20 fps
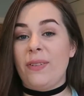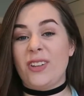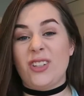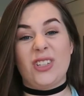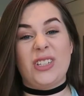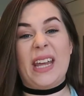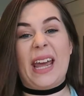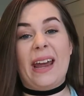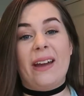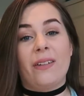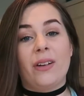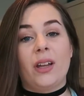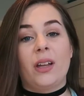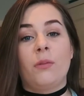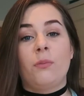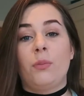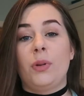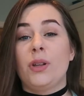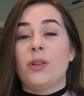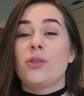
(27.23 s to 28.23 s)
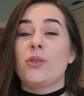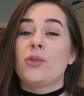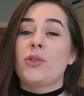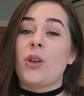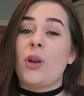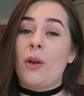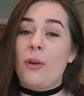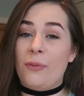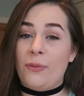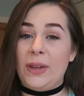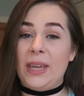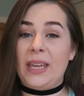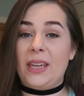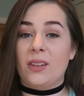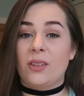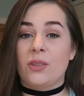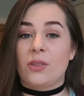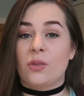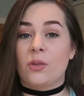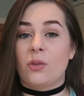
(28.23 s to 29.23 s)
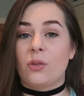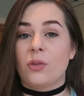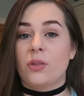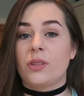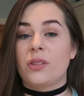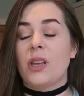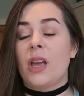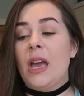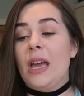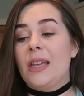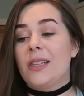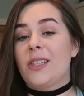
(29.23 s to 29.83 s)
vegetarian, but it's also a vegan sauce,